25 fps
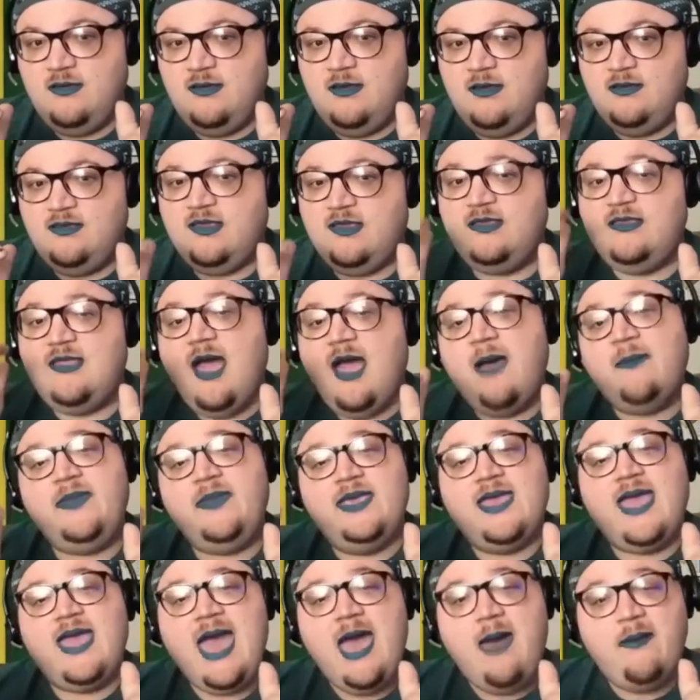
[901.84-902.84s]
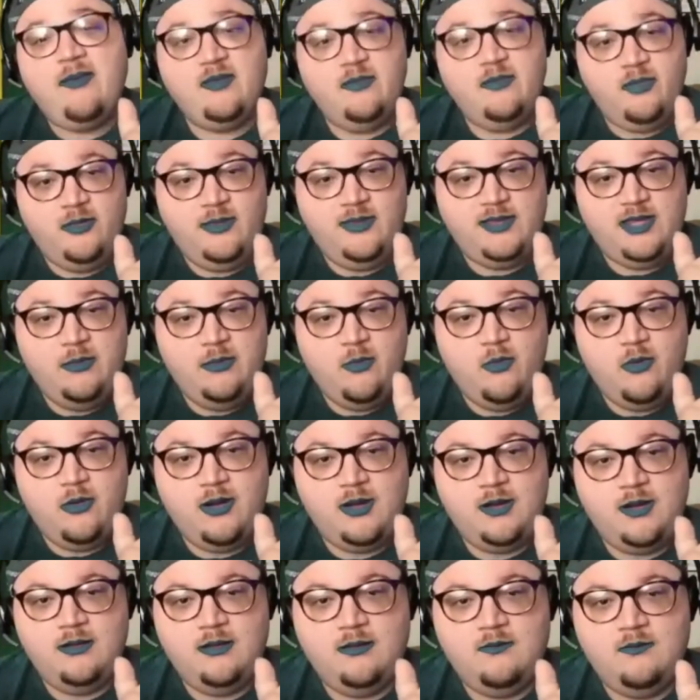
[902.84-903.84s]
to not be habitable anymore,
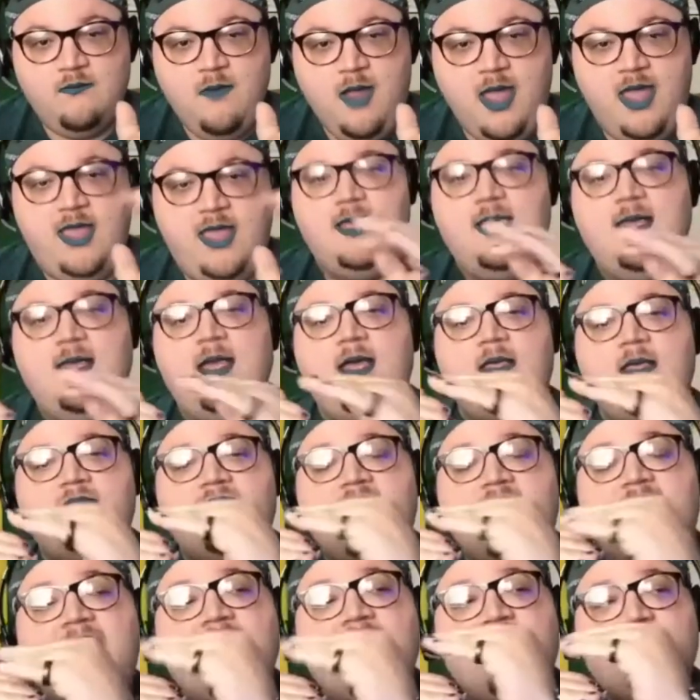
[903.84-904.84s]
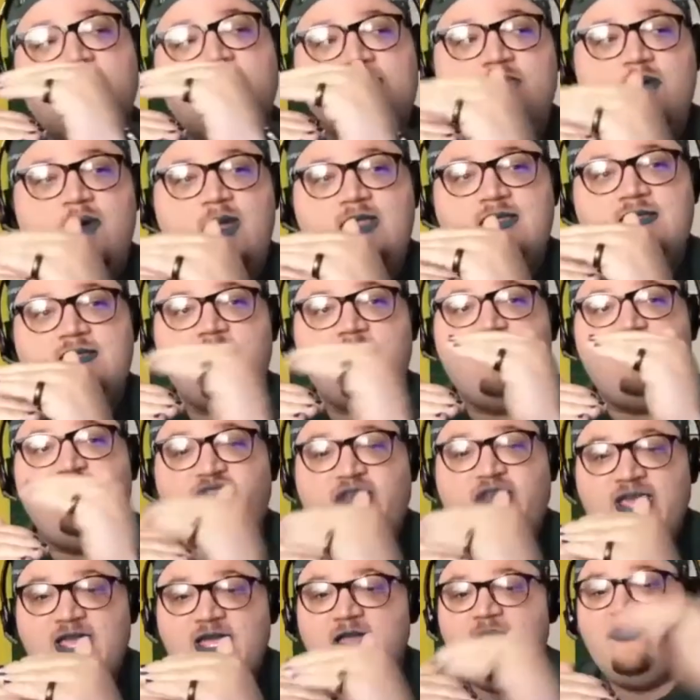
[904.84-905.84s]
right? That is going to
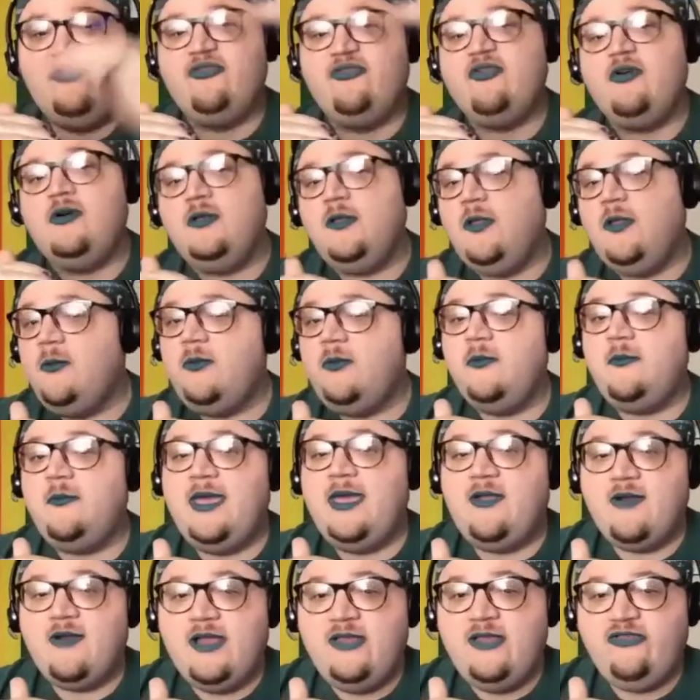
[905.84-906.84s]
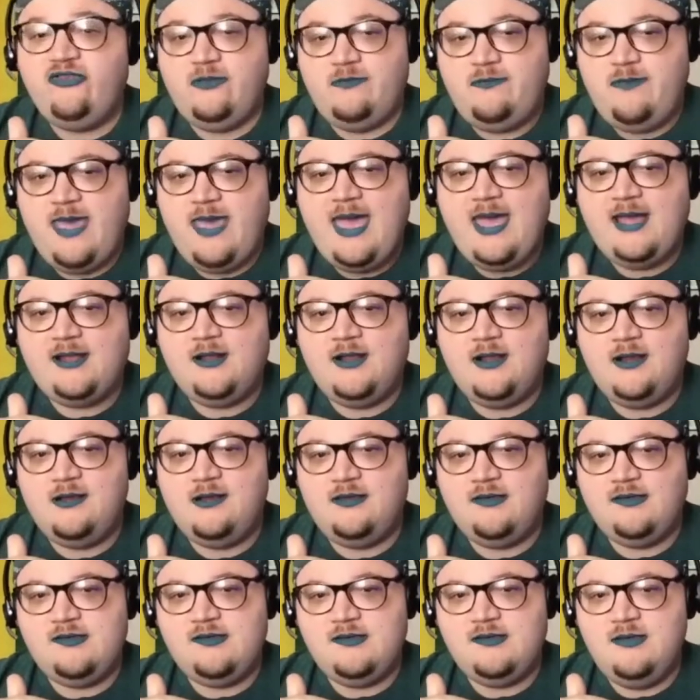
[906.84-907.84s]
change global migration
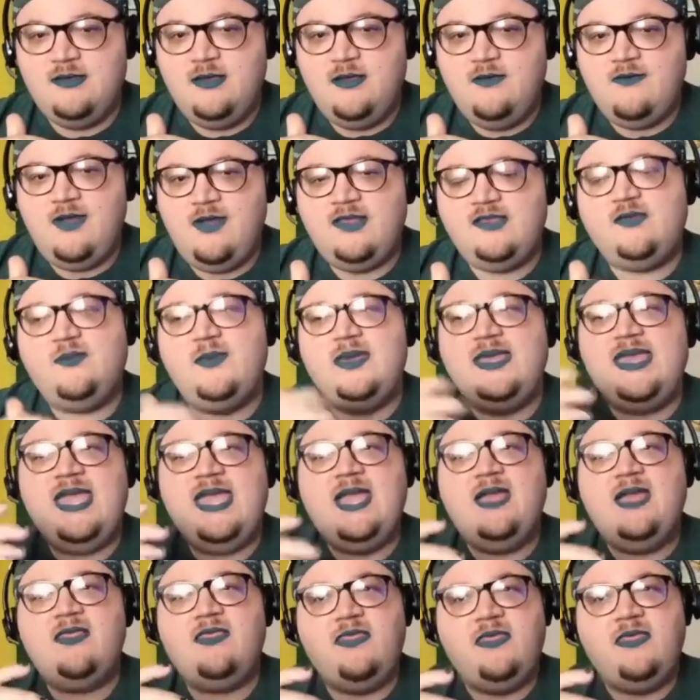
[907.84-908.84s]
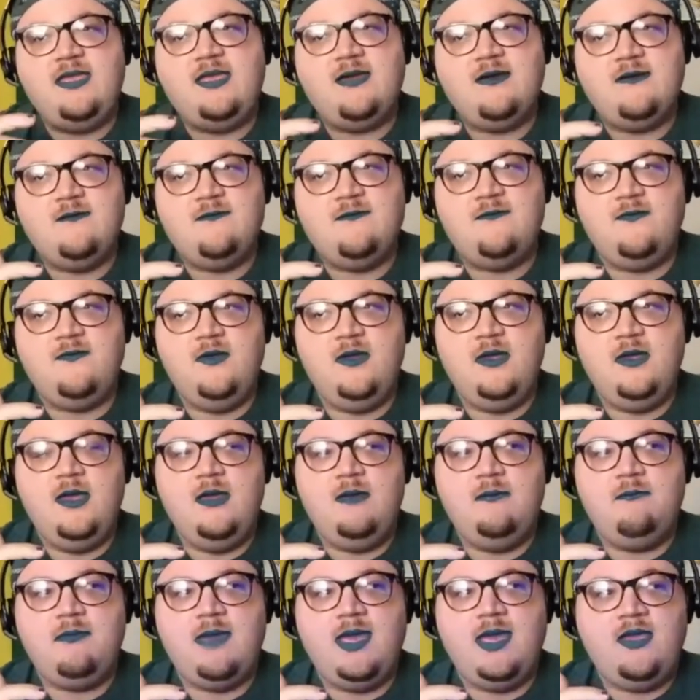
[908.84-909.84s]
patterns, right? So we can't think of
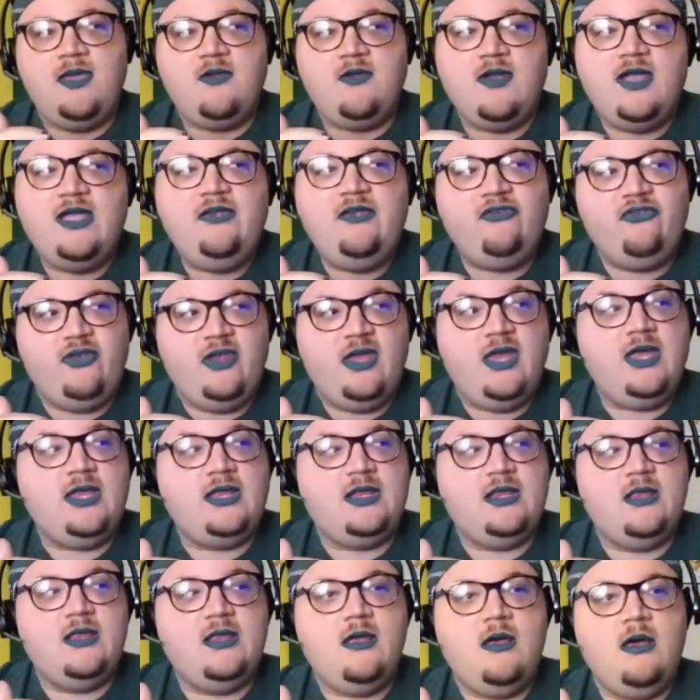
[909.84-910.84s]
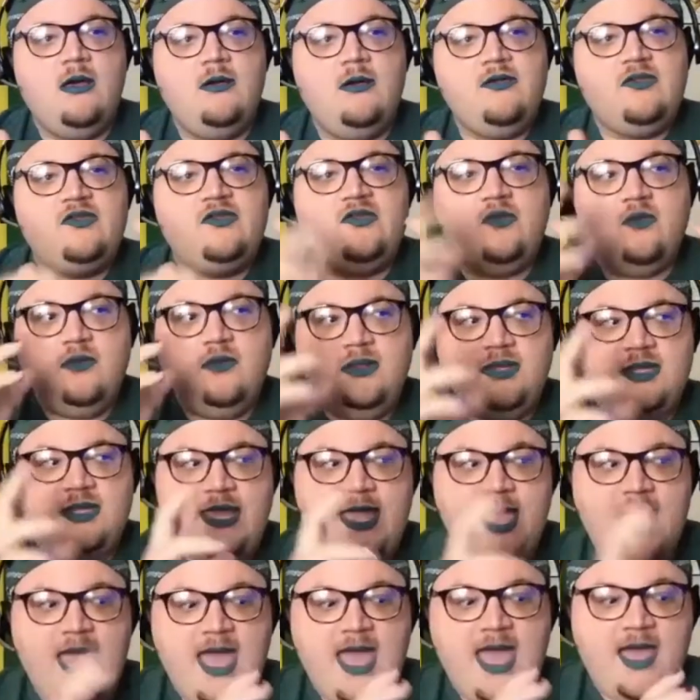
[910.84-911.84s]
migration solely
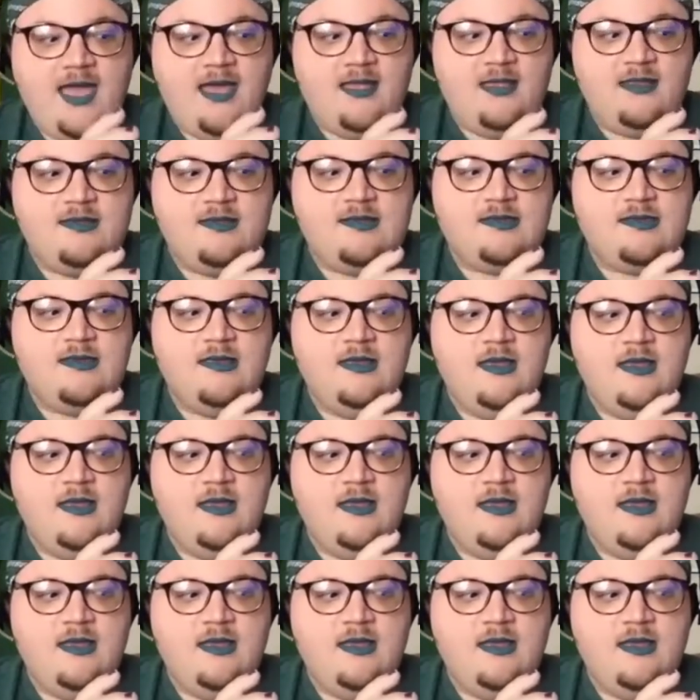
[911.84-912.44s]
as